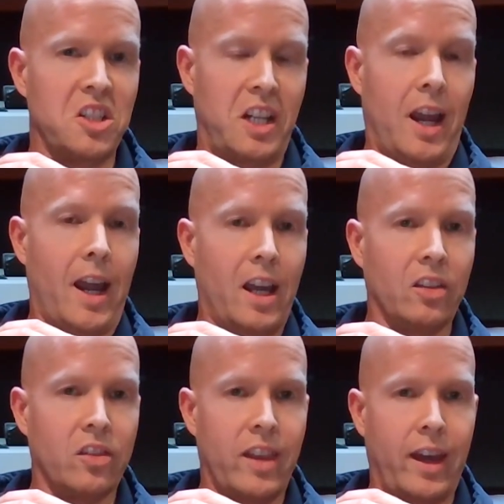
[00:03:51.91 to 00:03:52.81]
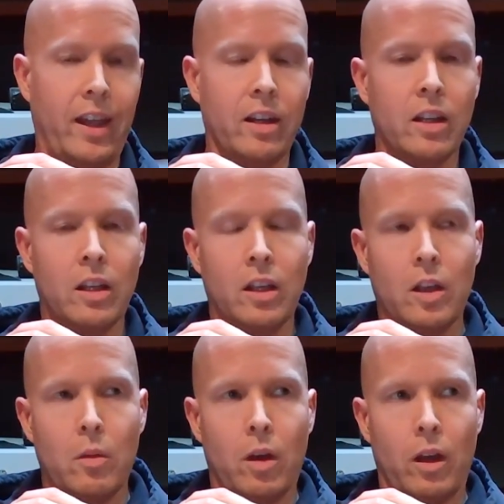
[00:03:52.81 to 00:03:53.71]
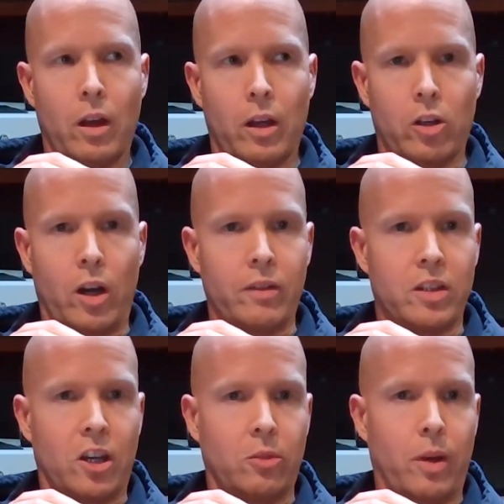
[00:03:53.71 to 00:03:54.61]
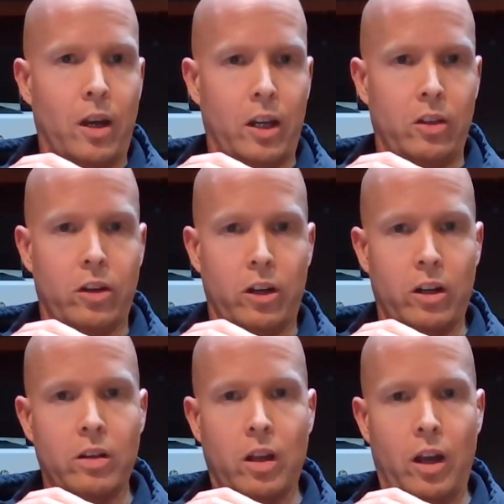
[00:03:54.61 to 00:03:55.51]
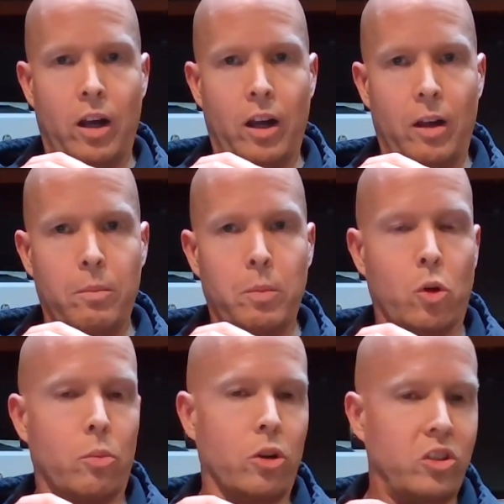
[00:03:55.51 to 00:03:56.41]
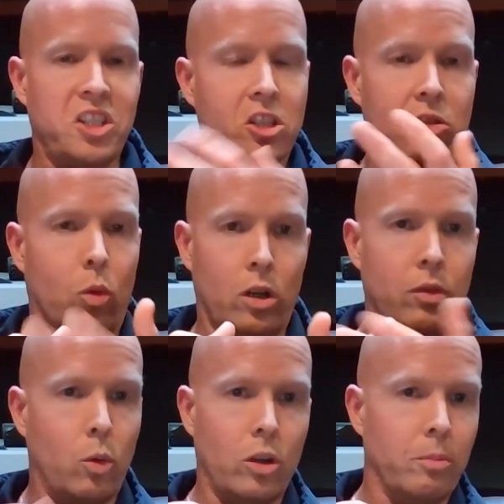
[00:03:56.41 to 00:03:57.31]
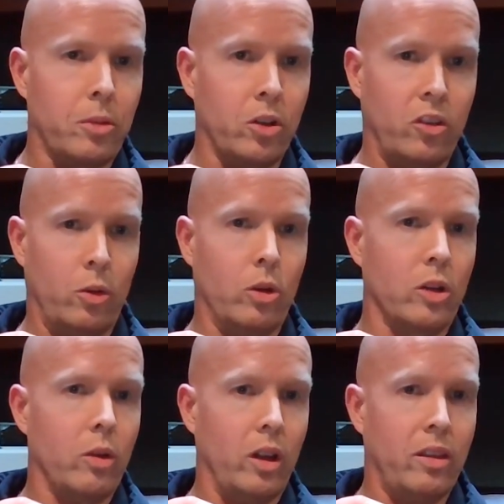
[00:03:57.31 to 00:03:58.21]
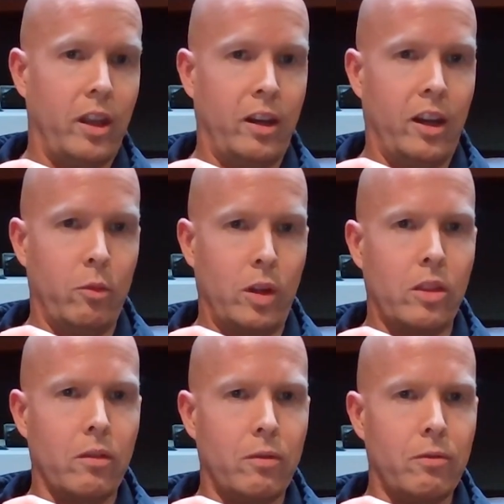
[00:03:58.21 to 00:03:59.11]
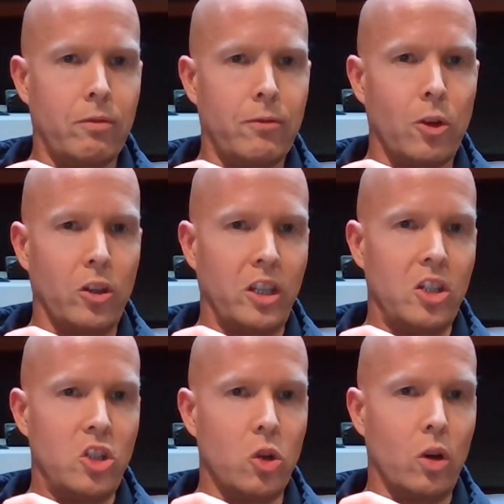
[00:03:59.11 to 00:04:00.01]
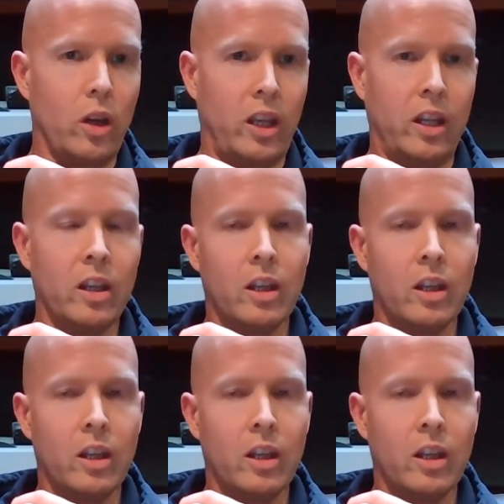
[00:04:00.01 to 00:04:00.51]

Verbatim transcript: She has that uh, gravitas behind her, uh, but more importantly, she's just a wonderful work, person to work with, and, and we fully enjoy